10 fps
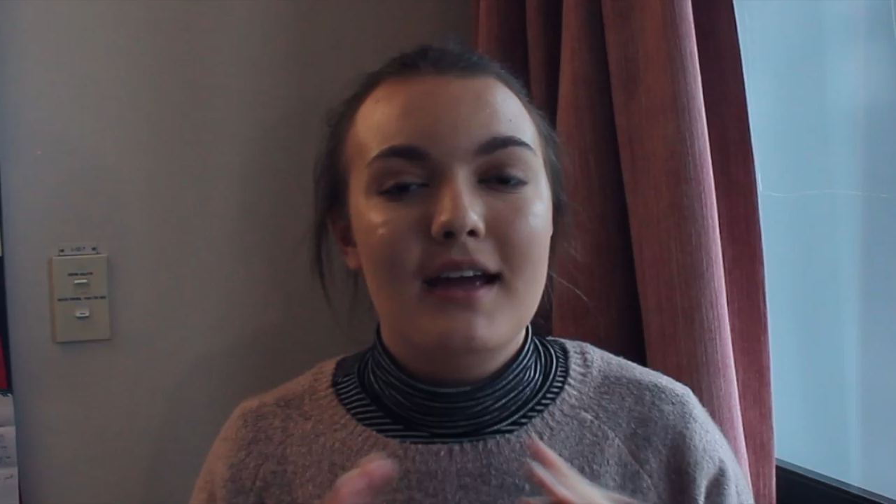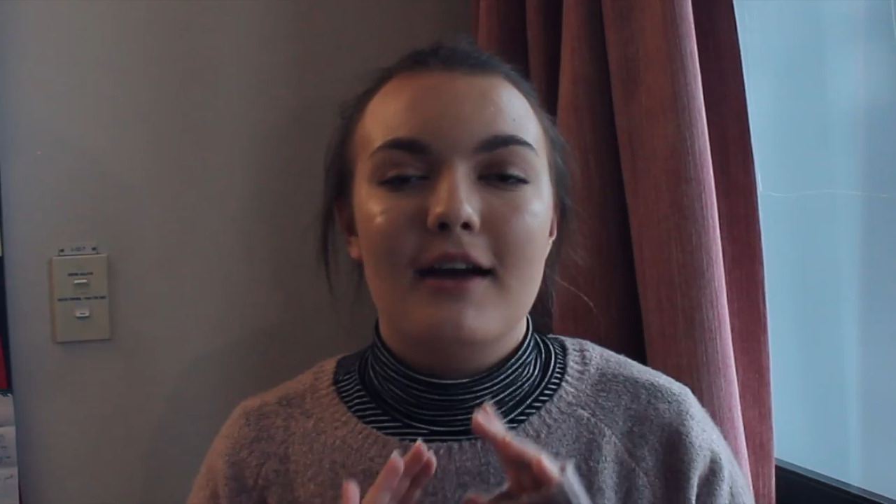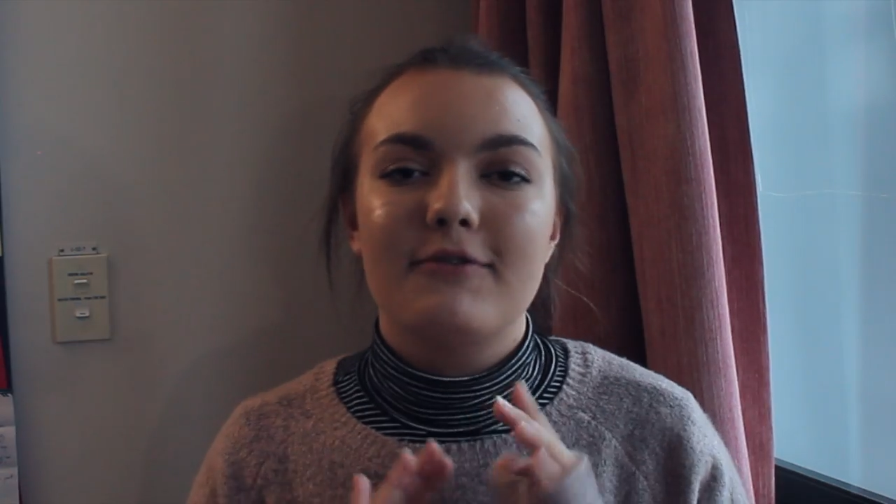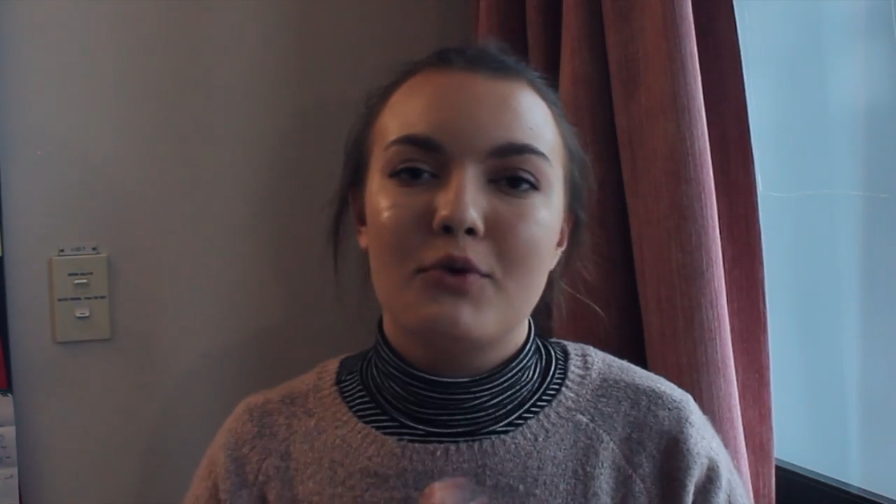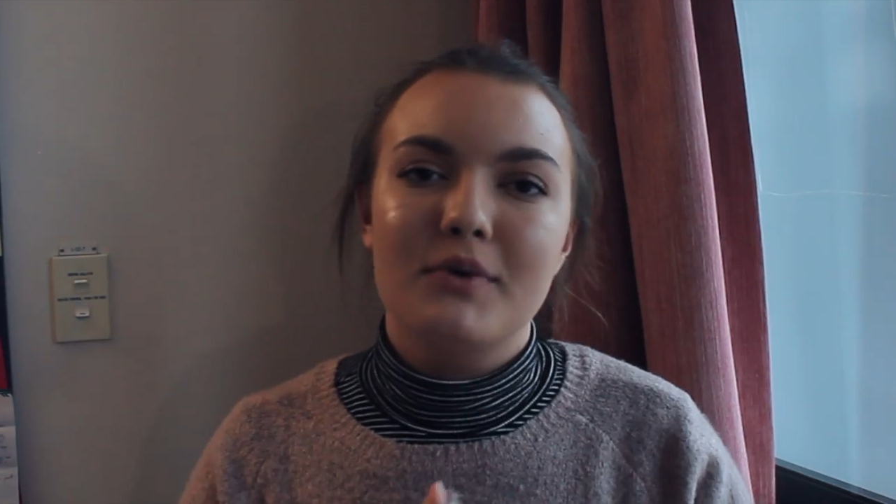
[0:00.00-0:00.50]

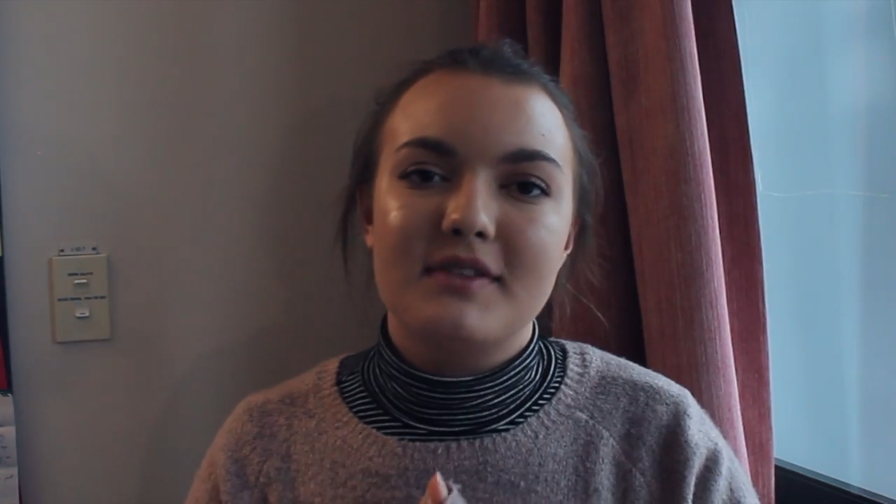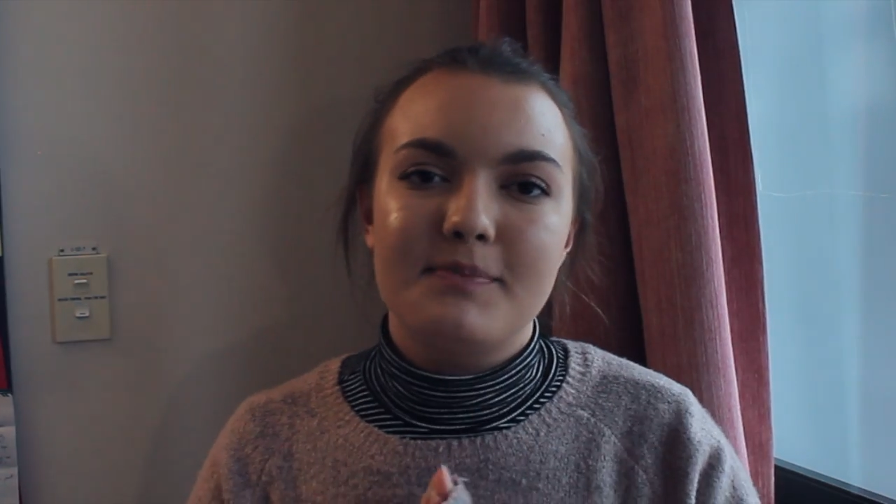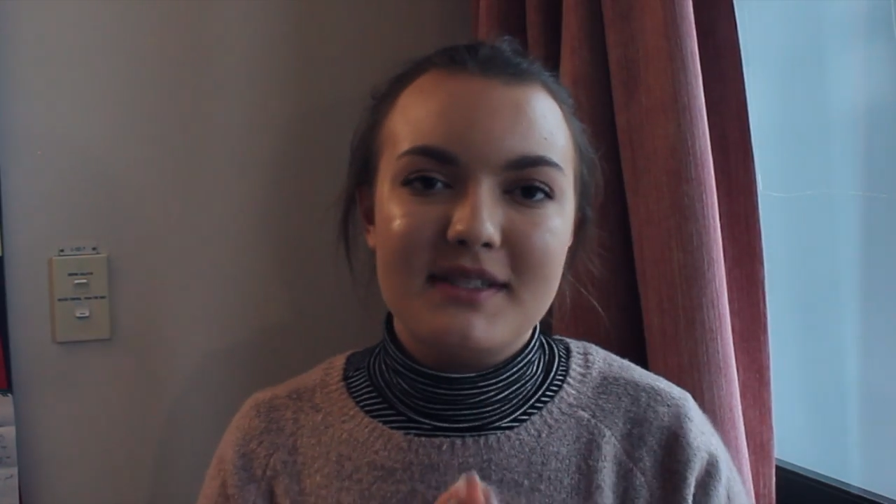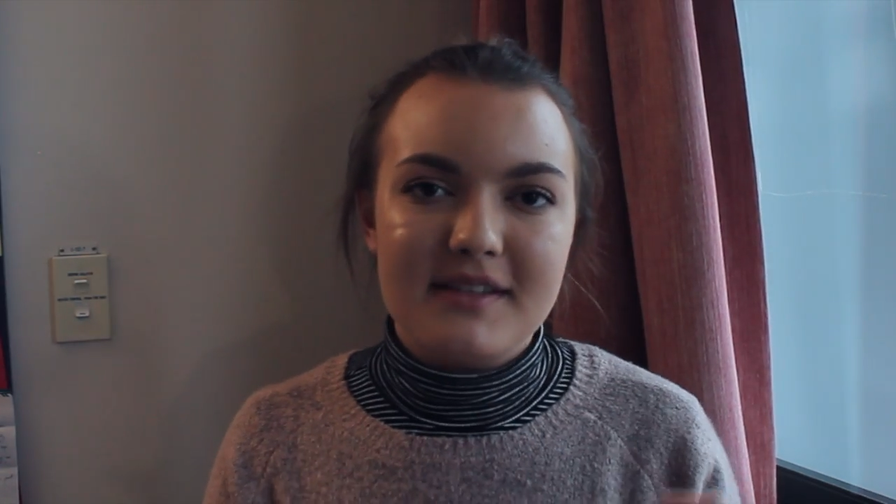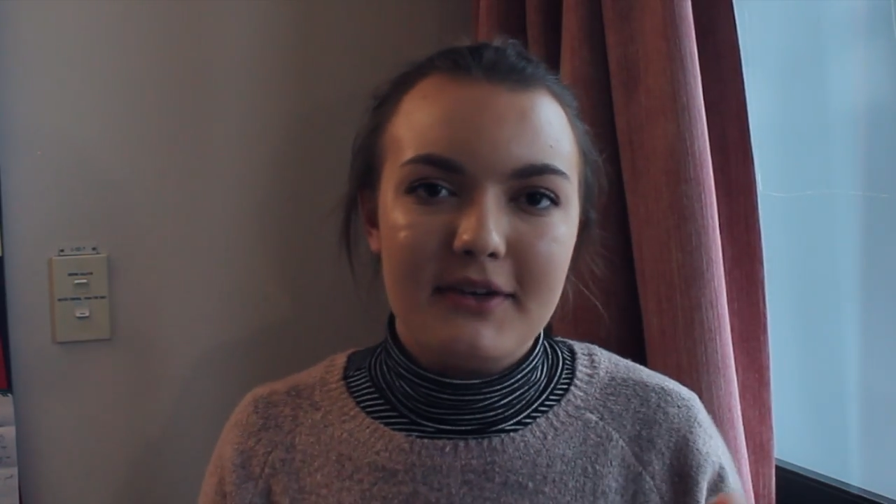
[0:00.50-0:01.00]
Of course,
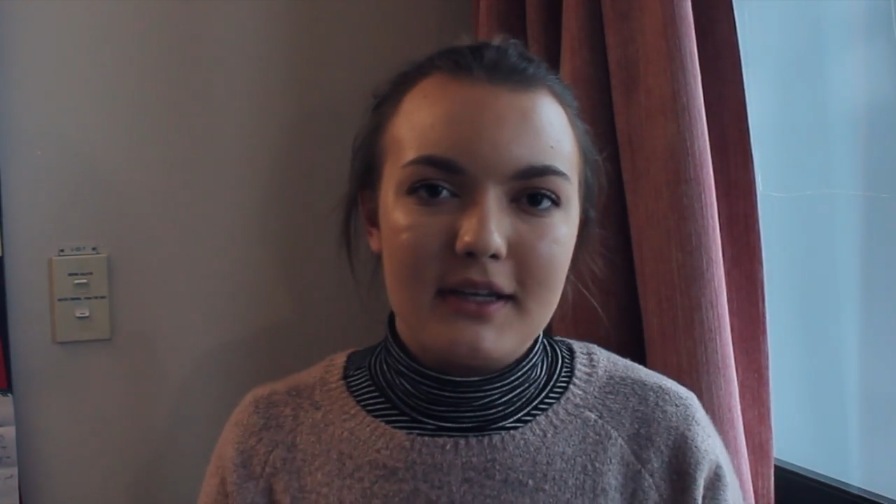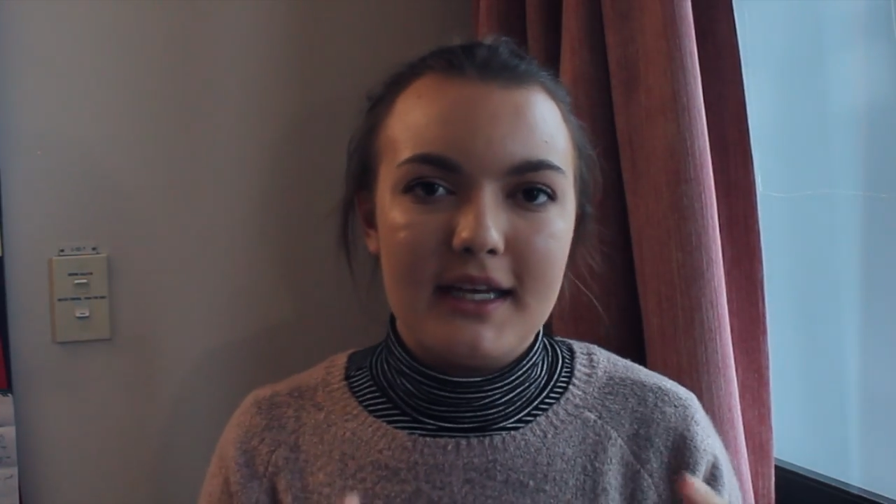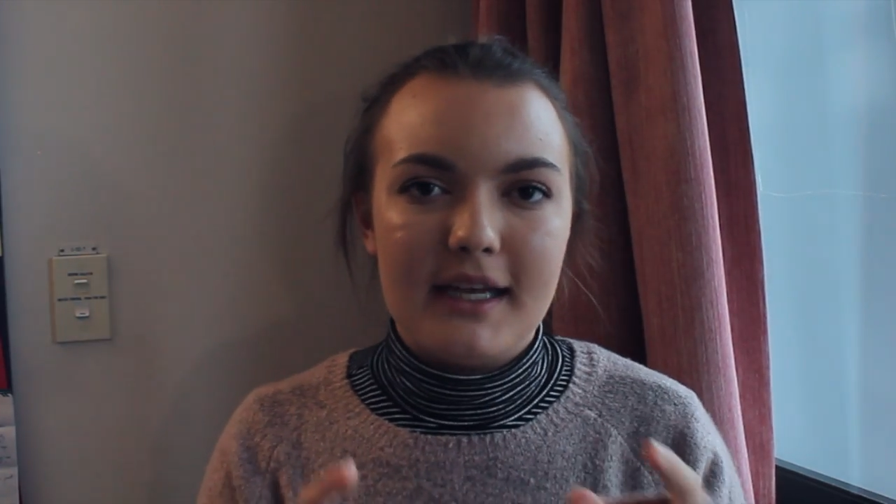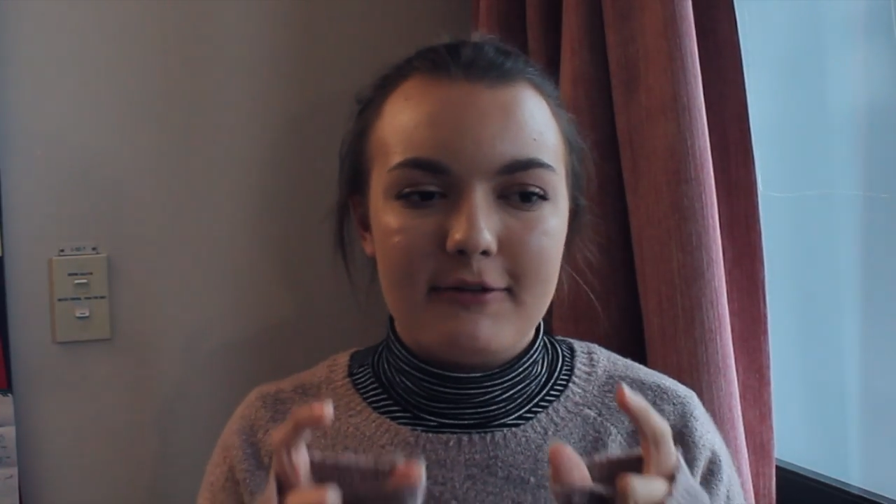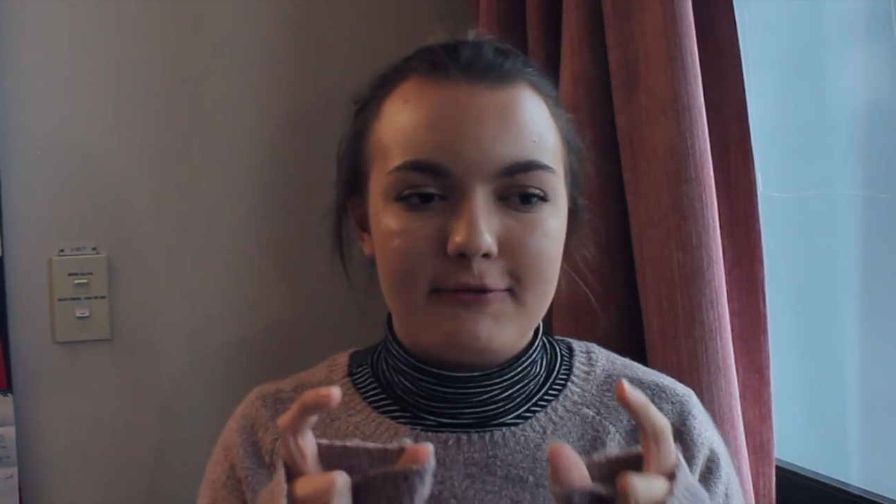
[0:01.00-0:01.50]

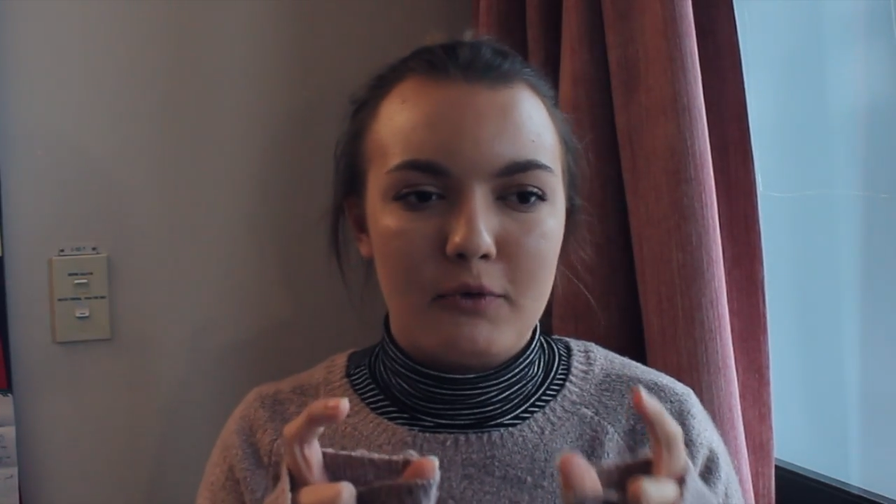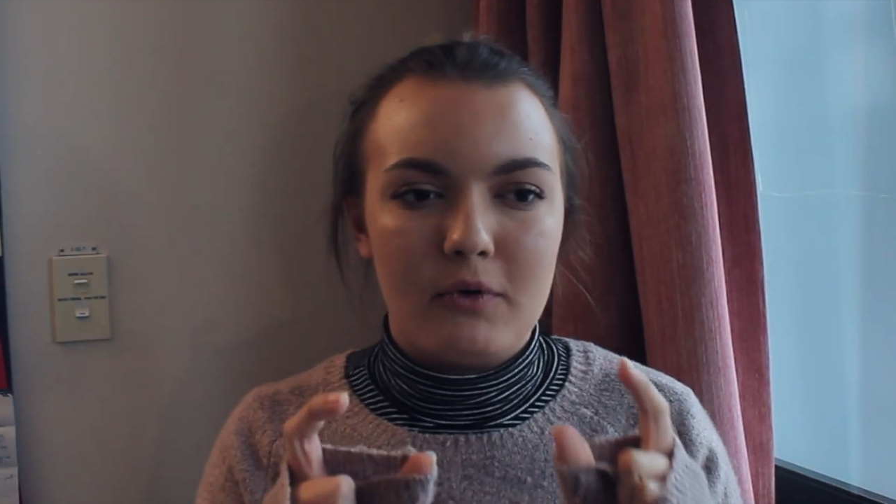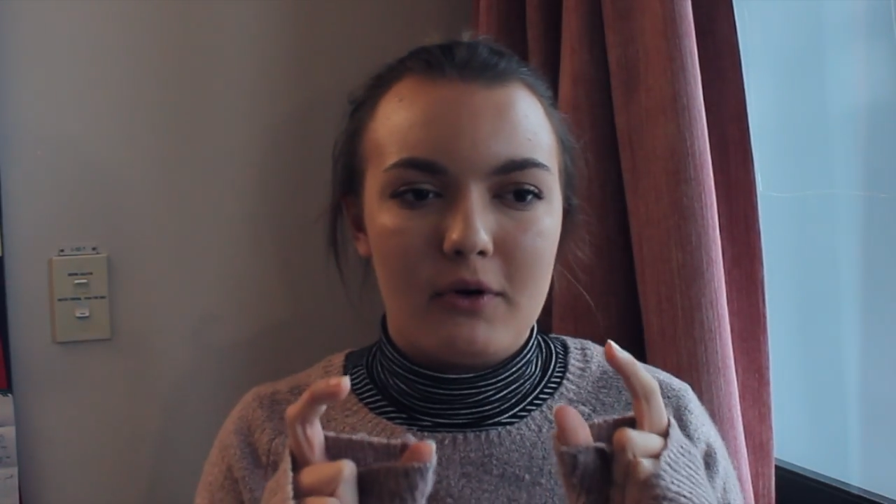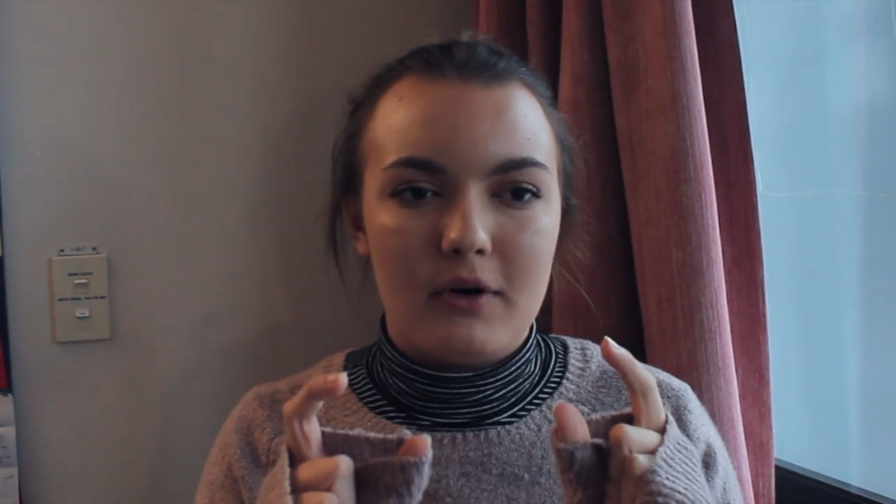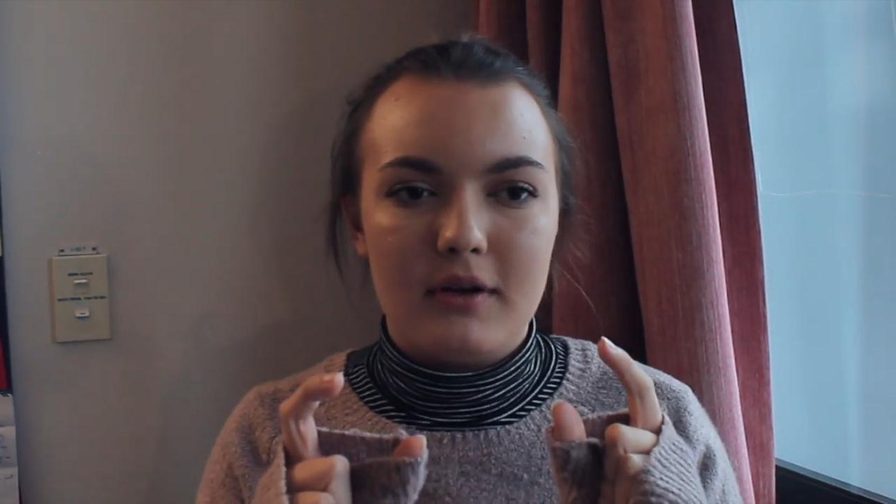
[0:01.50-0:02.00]
specifically
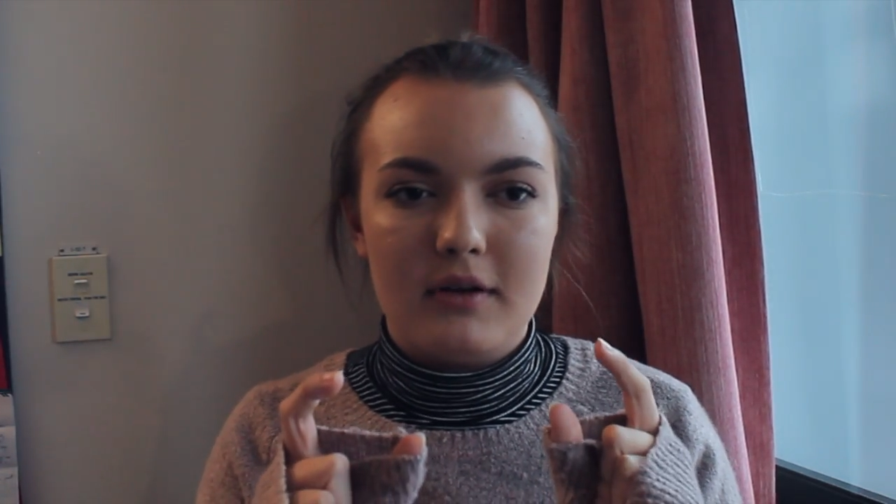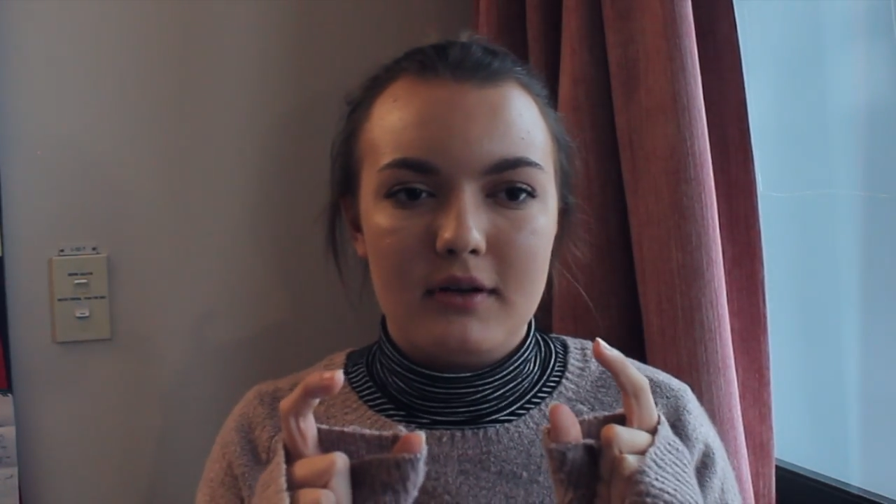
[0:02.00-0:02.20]
for